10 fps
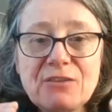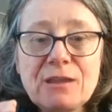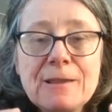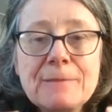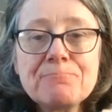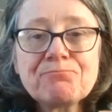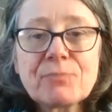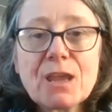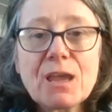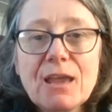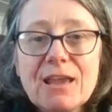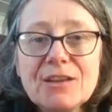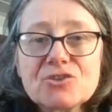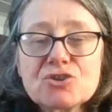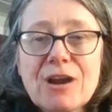So
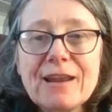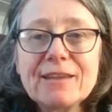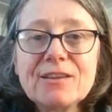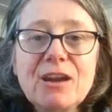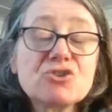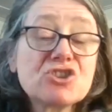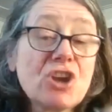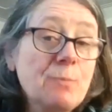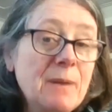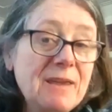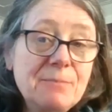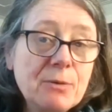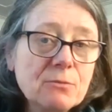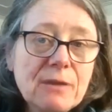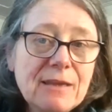trying to you know show
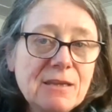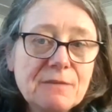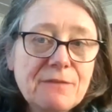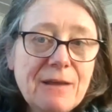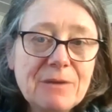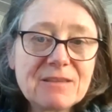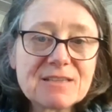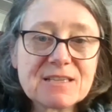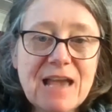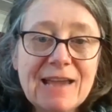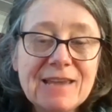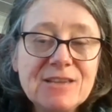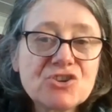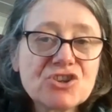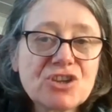people in your family the
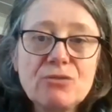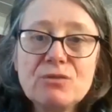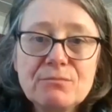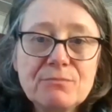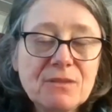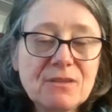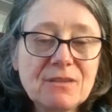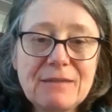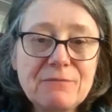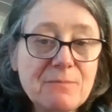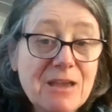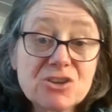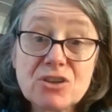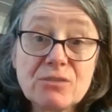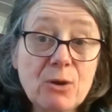slides show them the
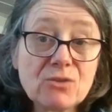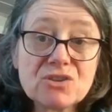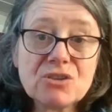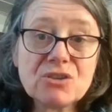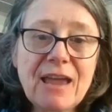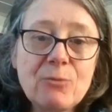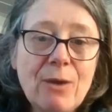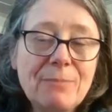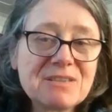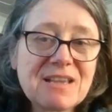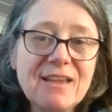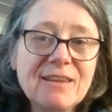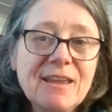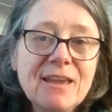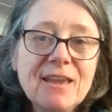information on the pots uk
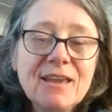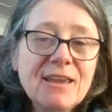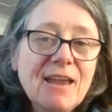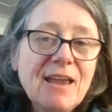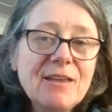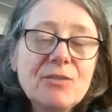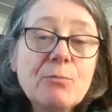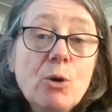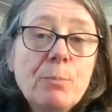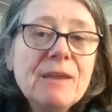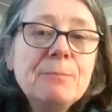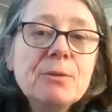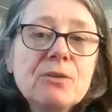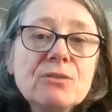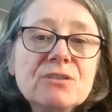website uh, the more
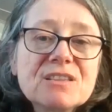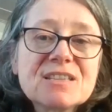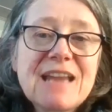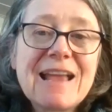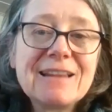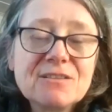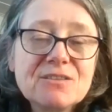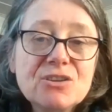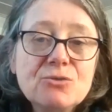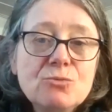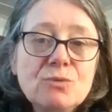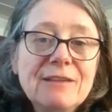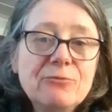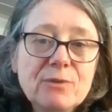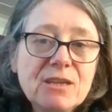people that understand who
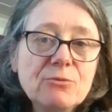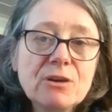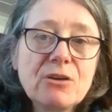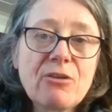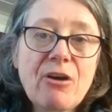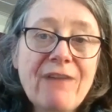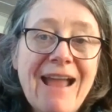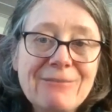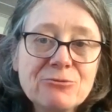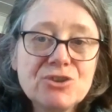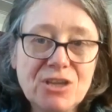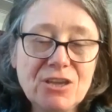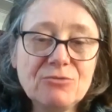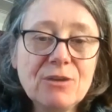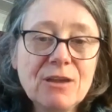live with you and are around
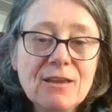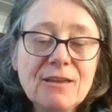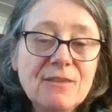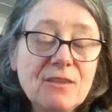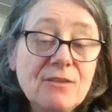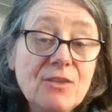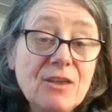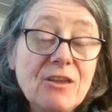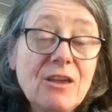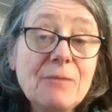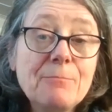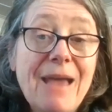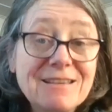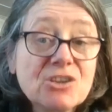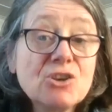you the
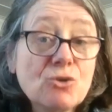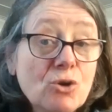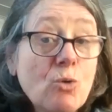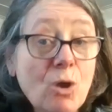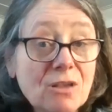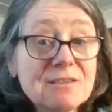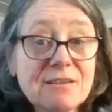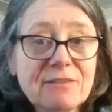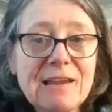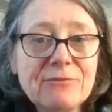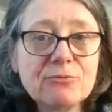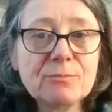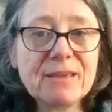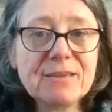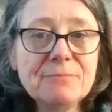better your quality of life
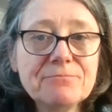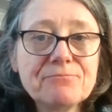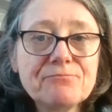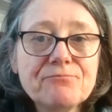will be